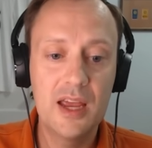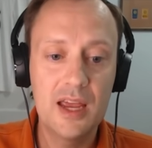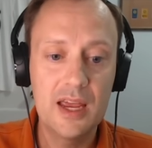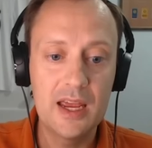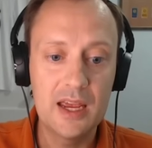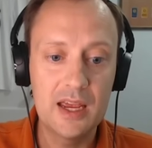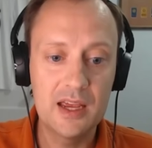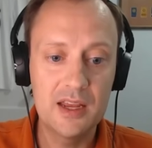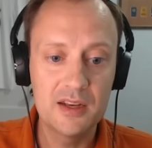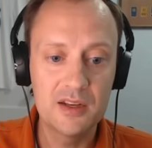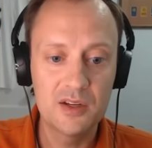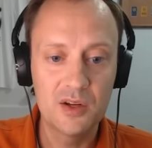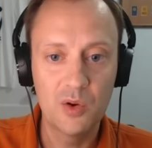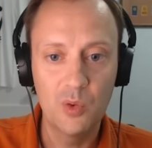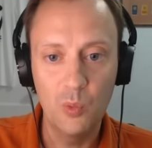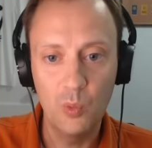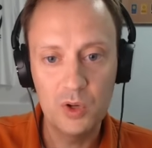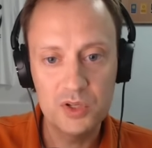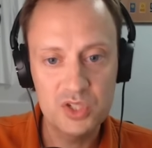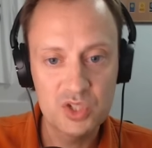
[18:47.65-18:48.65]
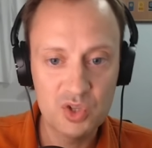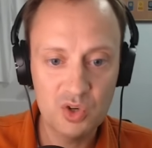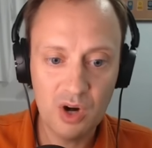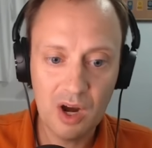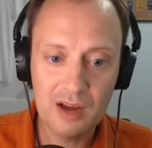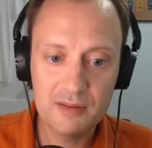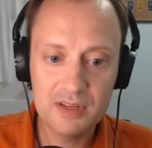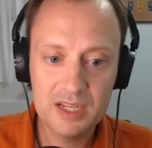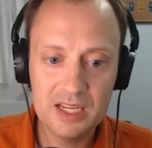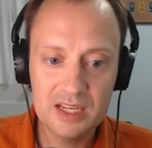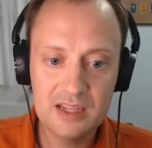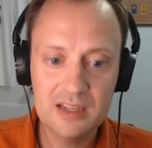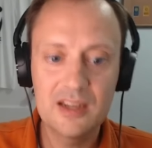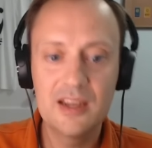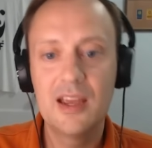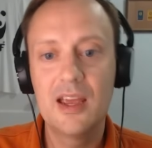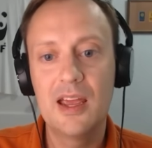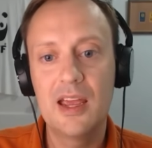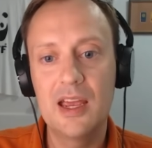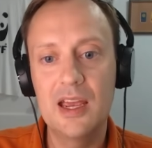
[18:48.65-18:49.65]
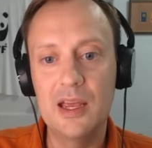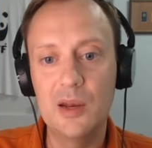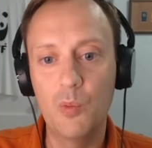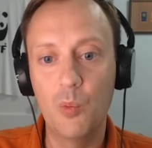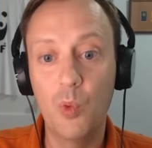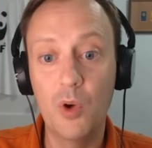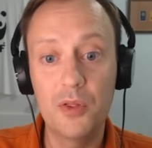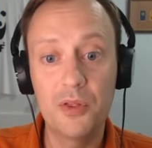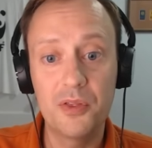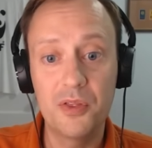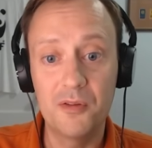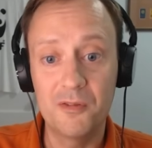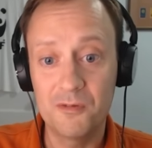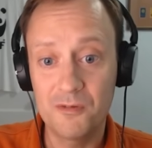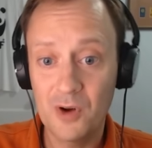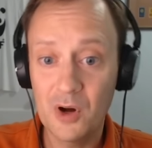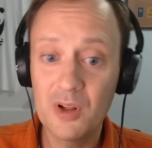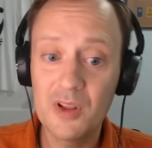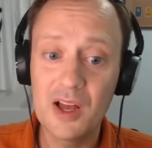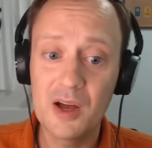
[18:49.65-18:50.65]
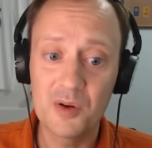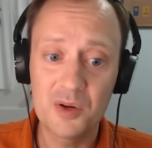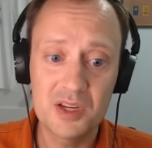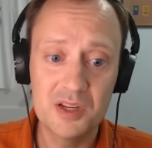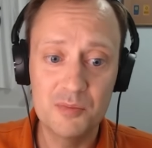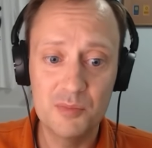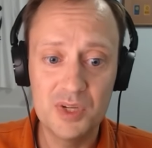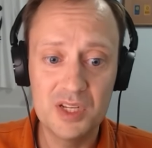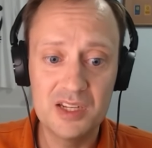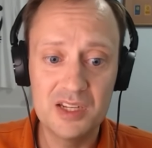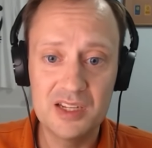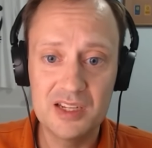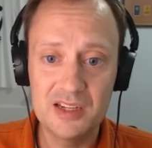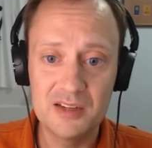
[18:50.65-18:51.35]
and what's driving it and what the fallout can be